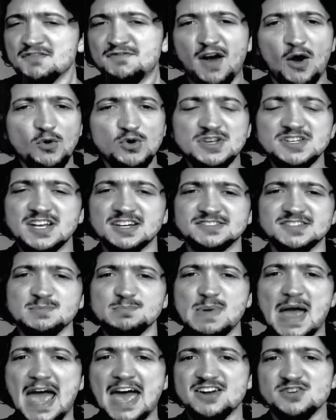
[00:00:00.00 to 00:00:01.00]
voting doesn't
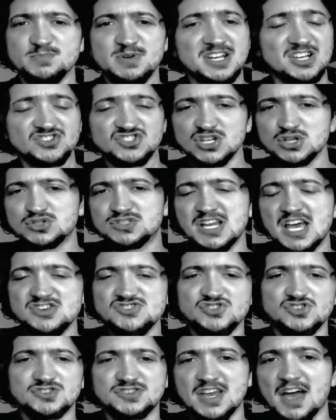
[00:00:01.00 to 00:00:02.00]
matter because you
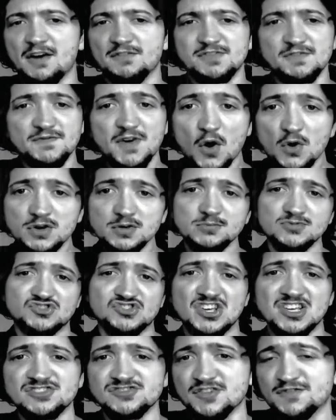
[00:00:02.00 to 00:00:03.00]
said yourself the voting
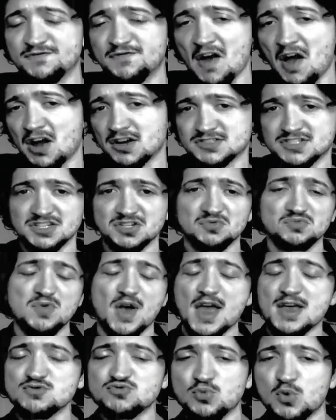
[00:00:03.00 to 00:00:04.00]
machines are and the
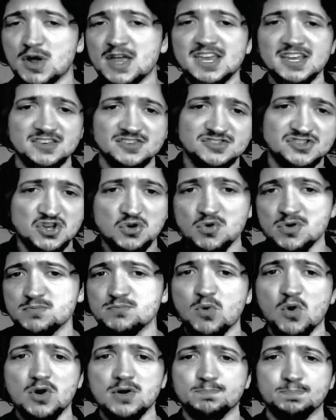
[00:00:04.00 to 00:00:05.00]
right wing is doing
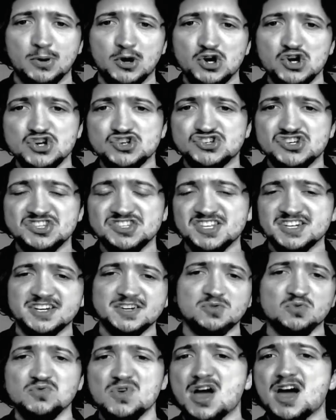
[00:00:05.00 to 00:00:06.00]
more purging than
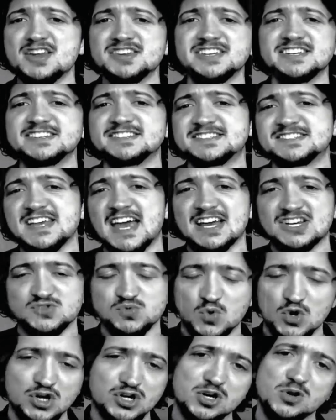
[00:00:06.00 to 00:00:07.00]
an Iranian sex
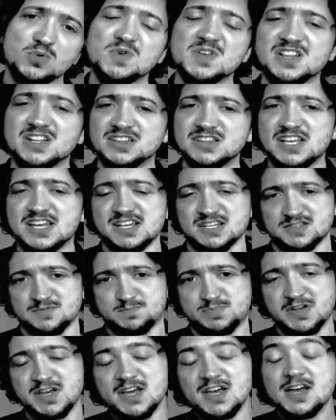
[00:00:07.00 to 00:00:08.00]
worker with a lisp.
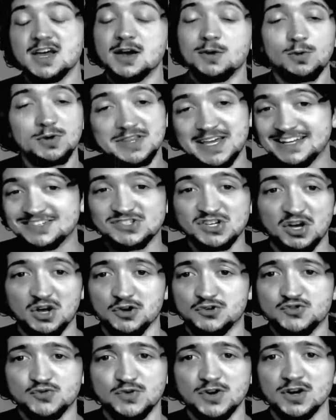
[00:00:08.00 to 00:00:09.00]
Well, that's
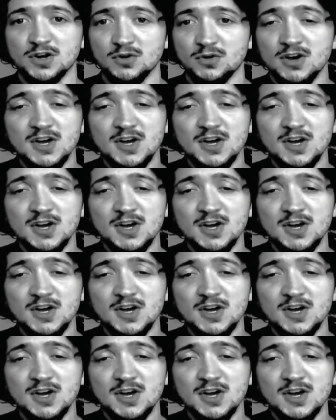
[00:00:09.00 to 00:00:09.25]
all true.